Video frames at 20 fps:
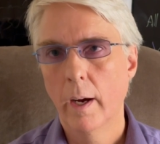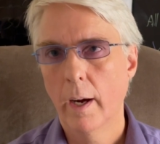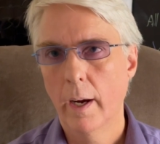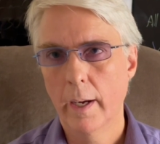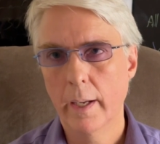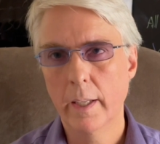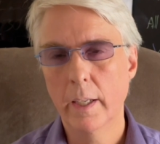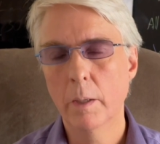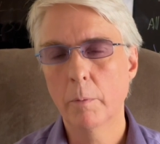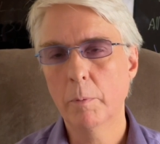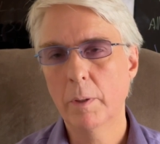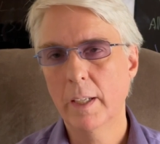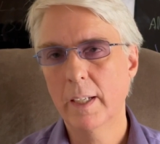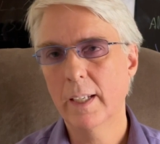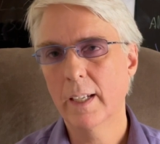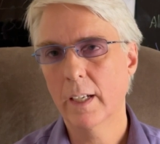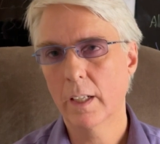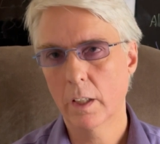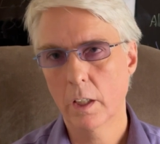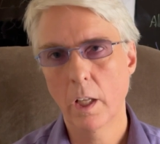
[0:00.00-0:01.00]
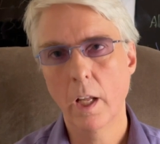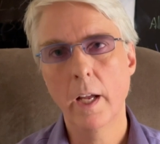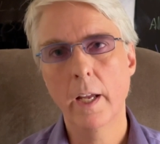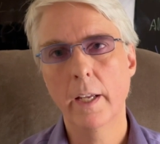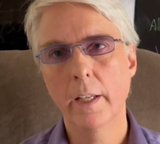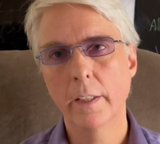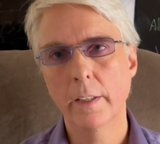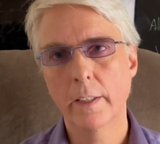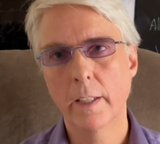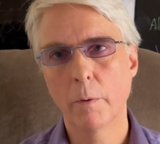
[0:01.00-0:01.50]
I ended up getting a
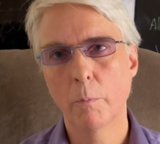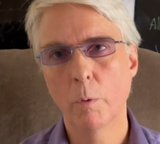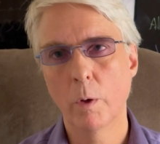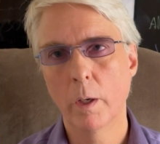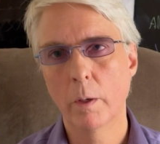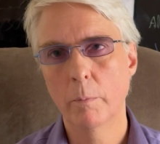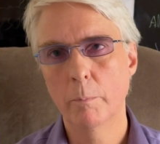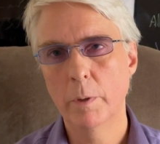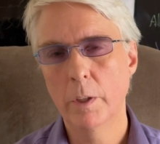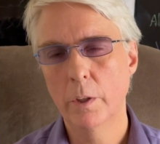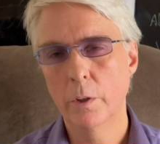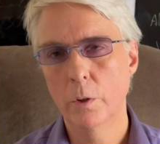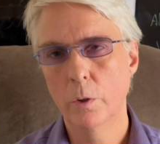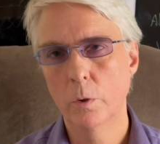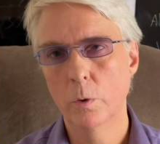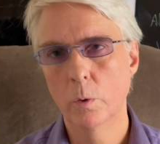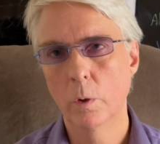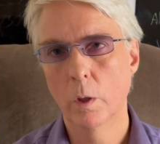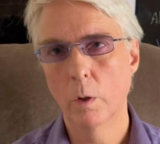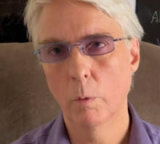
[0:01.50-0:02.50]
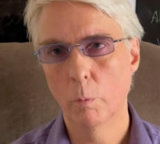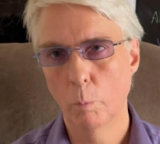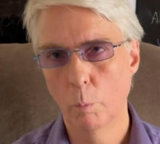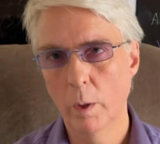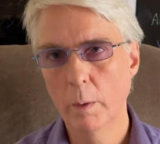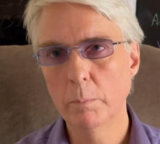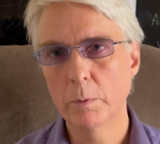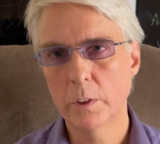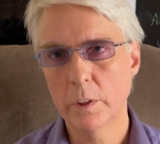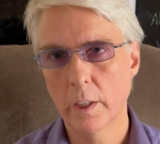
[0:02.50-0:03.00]
client that wanted me to do
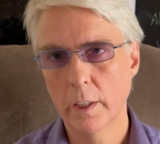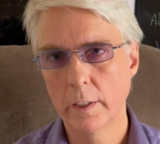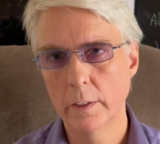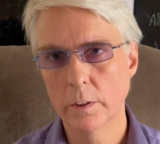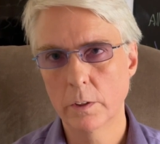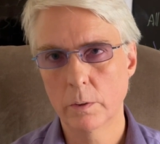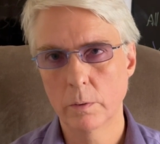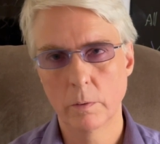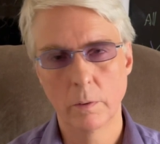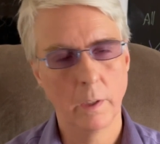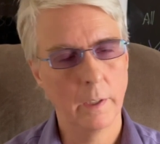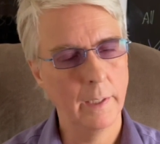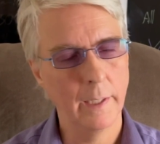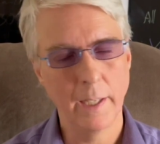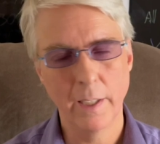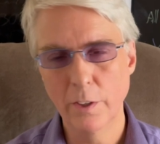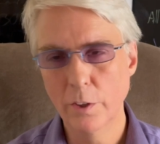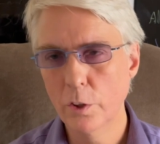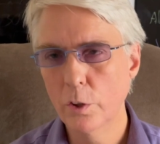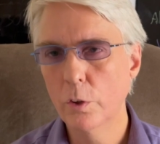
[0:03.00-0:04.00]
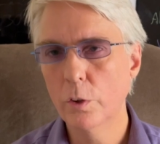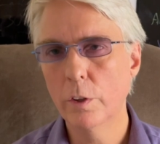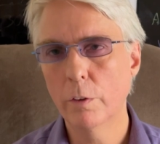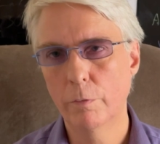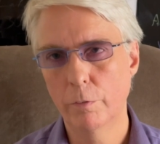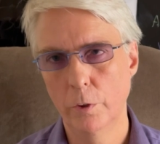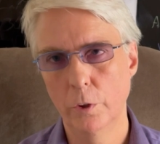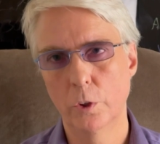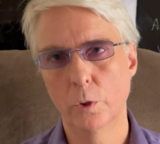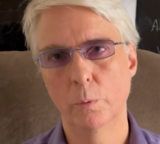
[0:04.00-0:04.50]
websites, and I knew the
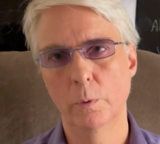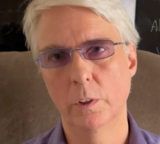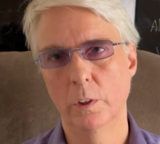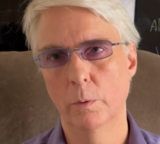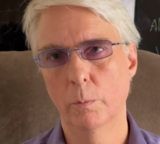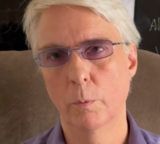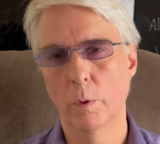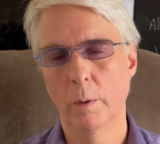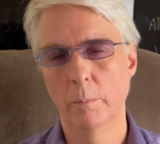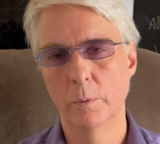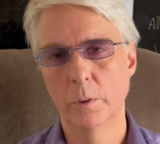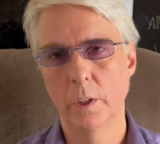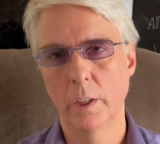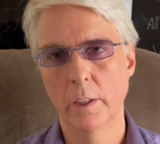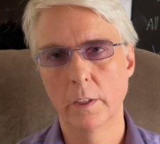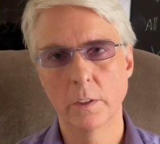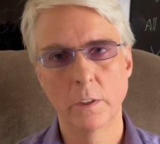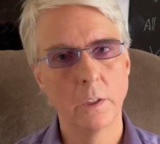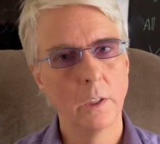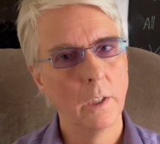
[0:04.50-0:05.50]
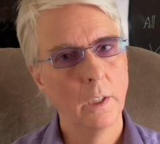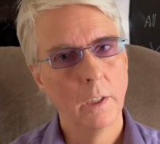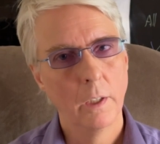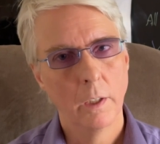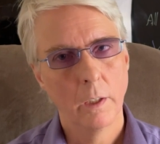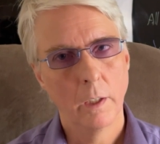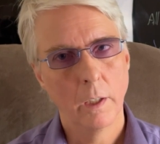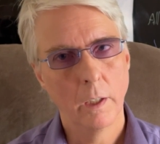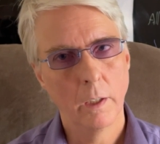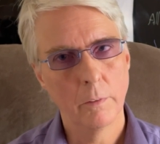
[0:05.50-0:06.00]
future was in websites,
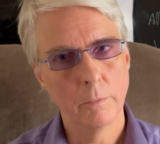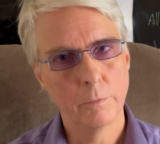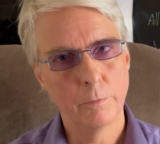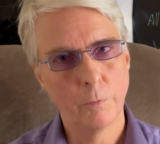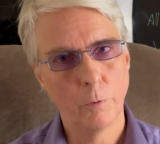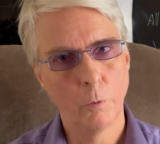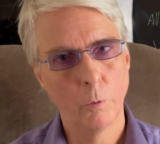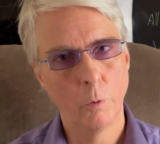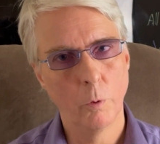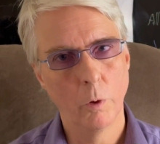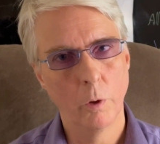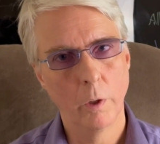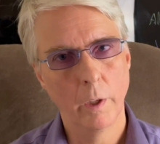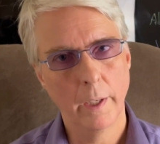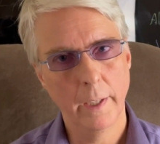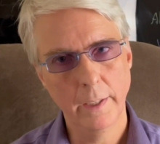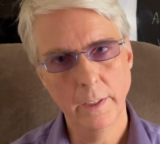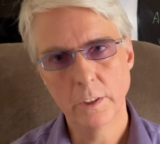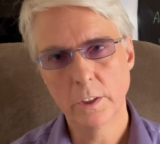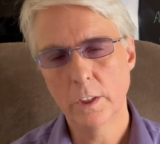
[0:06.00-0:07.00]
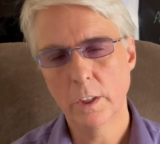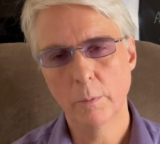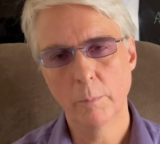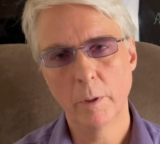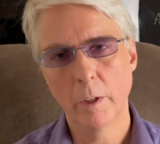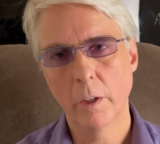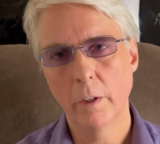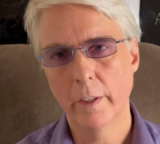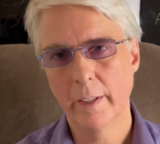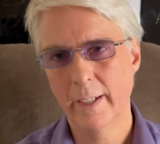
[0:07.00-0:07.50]
for
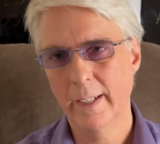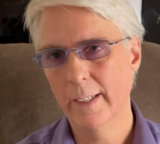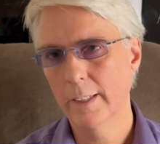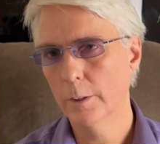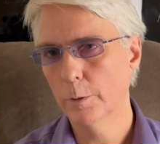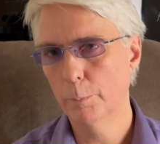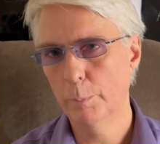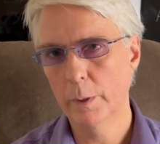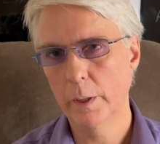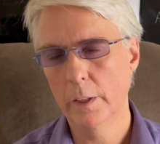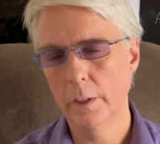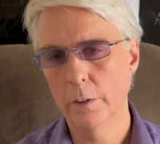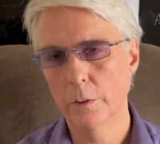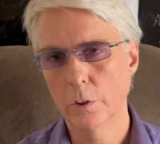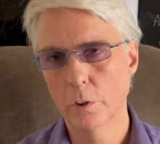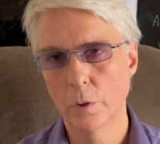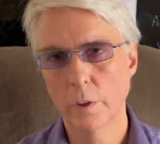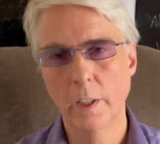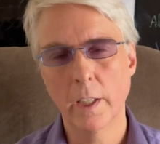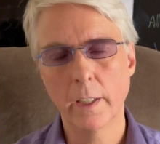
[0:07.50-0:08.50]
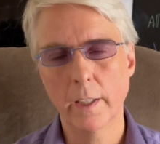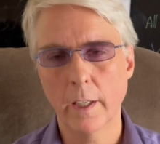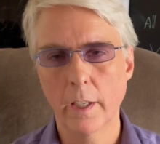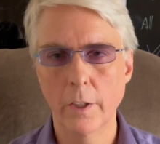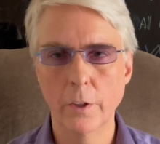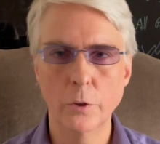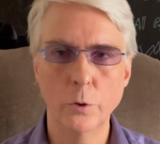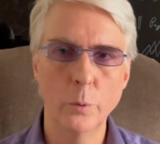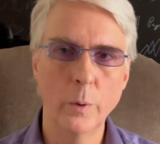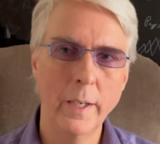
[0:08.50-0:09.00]
HTML and ASP. So then I got
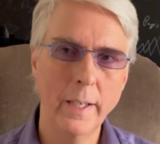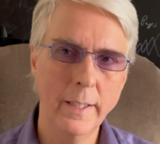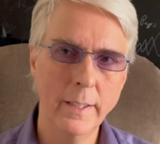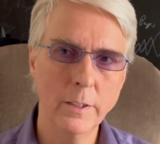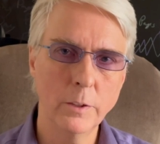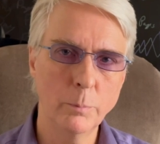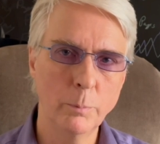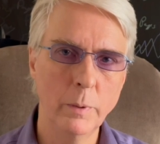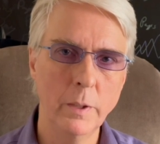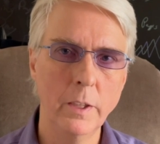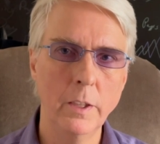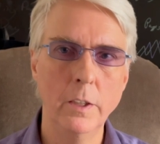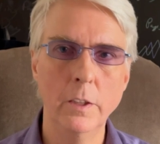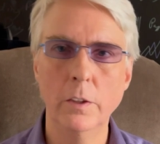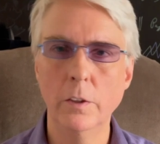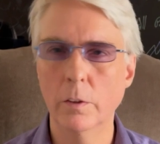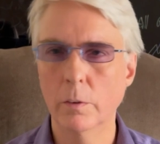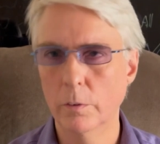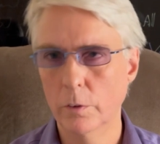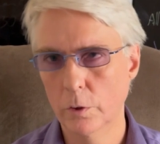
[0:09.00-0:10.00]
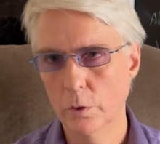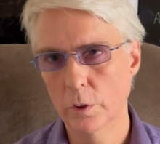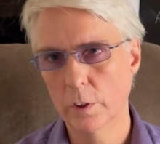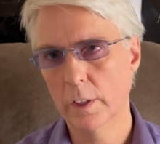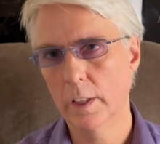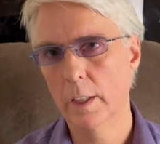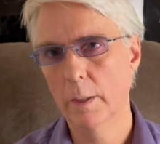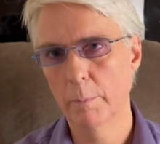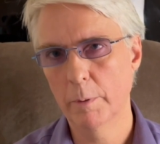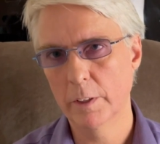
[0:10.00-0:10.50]
into ASP
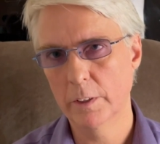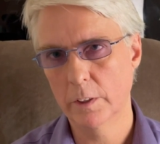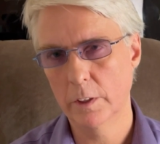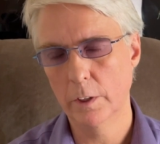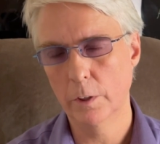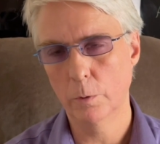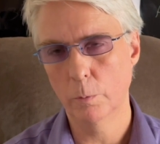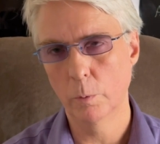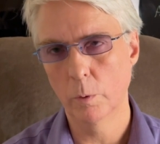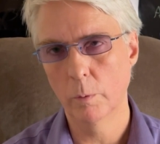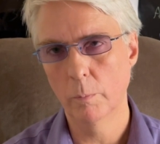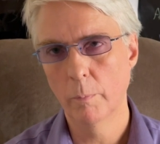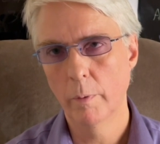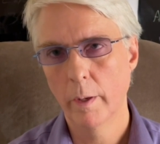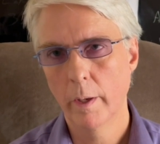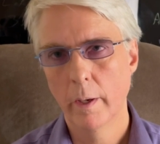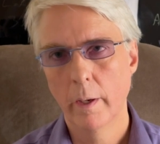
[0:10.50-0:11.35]
using MS SQL,